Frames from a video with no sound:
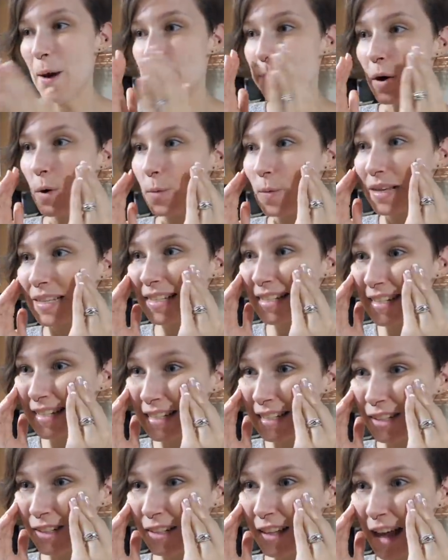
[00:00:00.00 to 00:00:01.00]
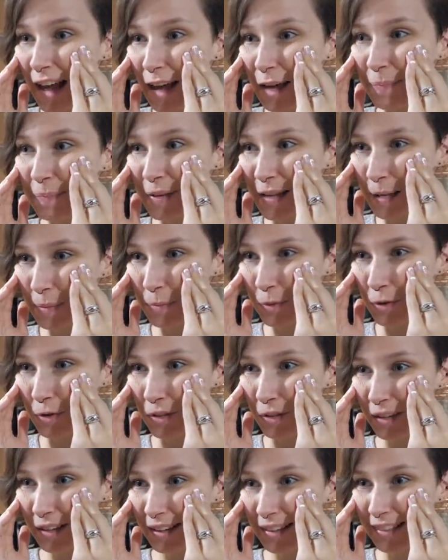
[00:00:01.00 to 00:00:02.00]
But we still had
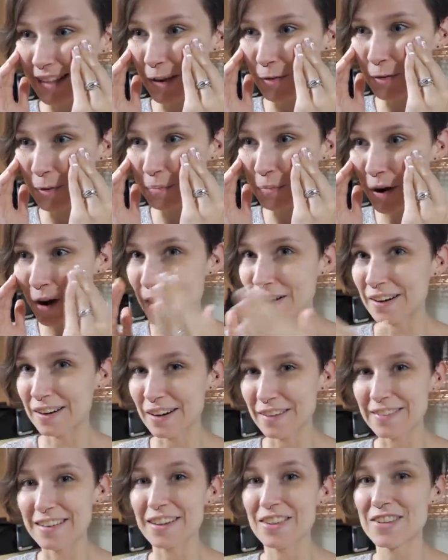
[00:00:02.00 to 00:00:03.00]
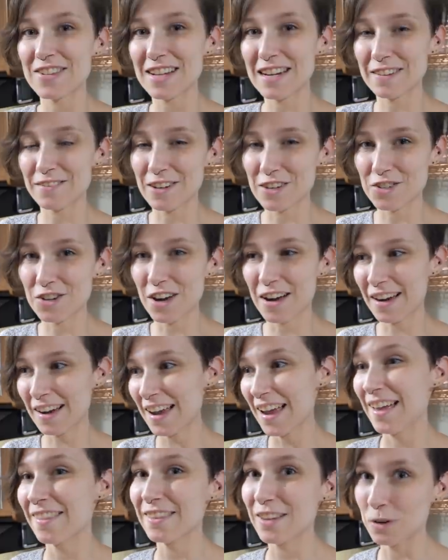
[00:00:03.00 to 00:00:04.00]
people that would park on the other side of our truck
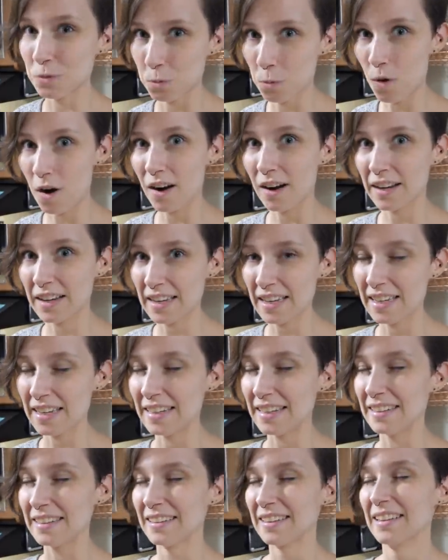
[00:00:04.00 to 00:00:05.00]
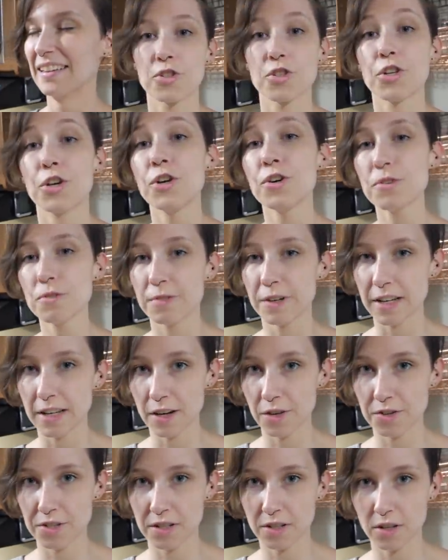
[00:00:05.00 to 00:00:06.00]
and then walk in. 2
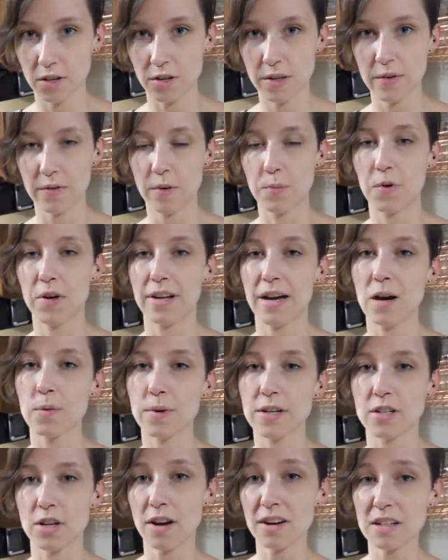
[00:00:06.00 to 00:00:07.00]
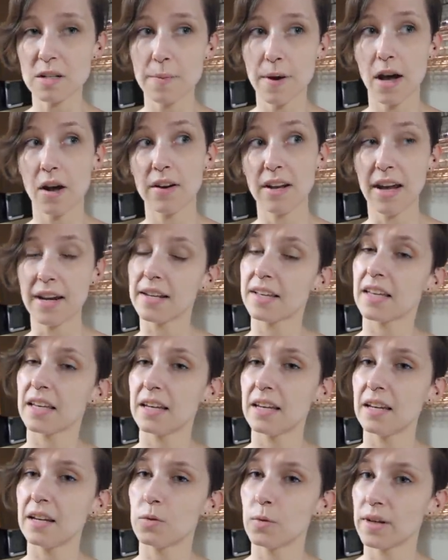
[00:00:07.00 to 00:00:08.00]
videos ago that we put out, we talked about
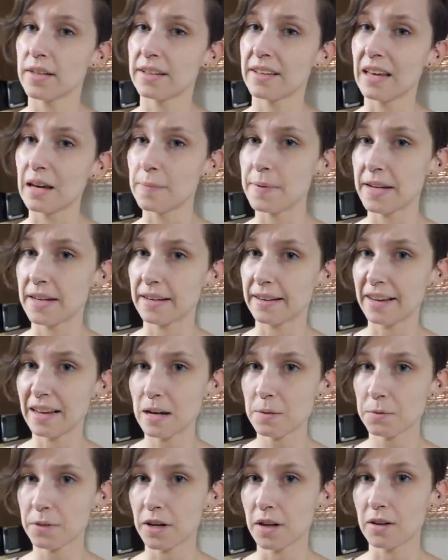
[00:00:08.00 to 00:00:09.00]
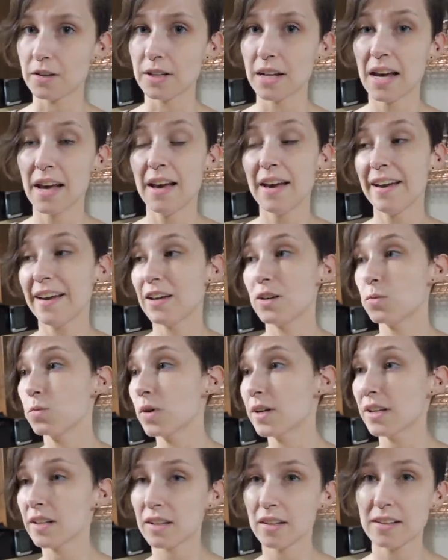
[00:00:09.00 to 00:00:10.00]
etiquette when camping in a campground, and
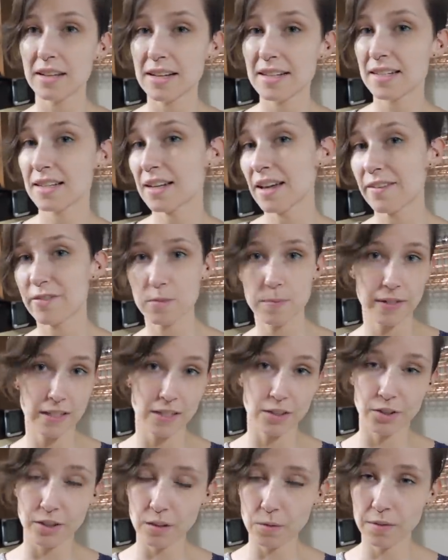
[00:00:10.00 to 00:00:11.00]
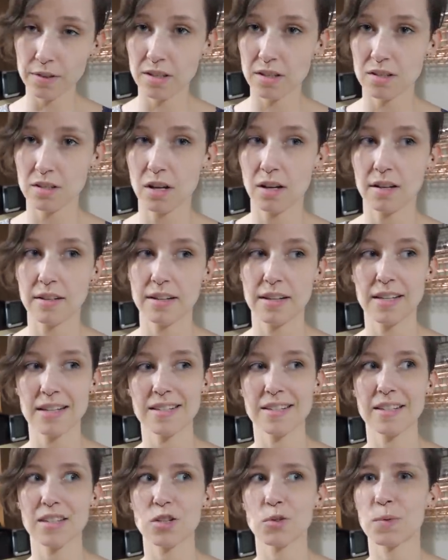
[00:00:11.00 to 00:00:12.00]
one of the things that everybody agreed with us on
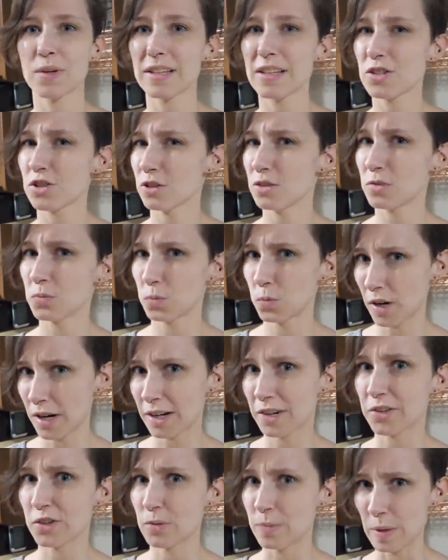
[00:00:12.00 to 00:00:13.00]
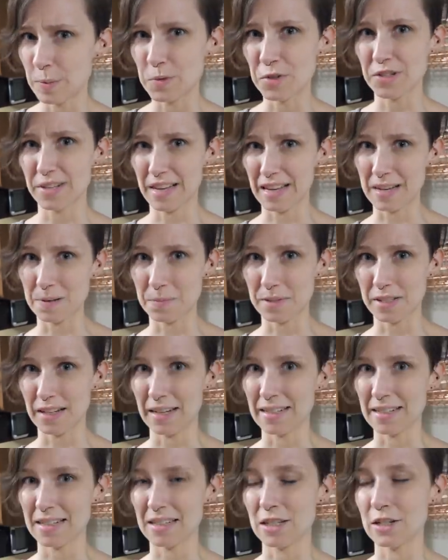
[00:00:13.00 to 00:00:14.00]
is that you really shouldn't walk through people's
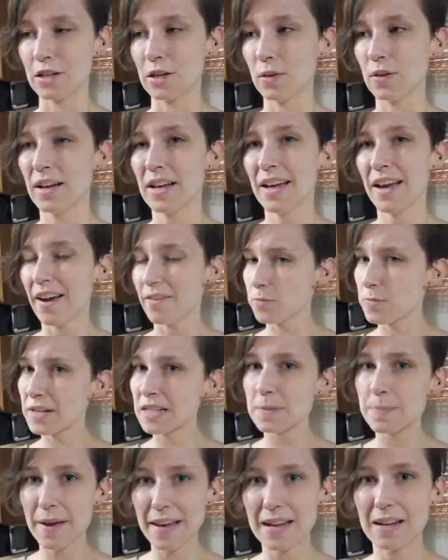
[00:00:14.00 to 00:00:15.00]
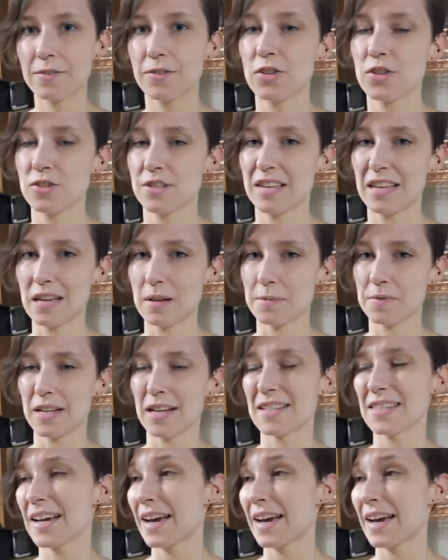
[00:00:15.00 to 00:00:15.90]
campsites. You know, everybody's paying for those campsites.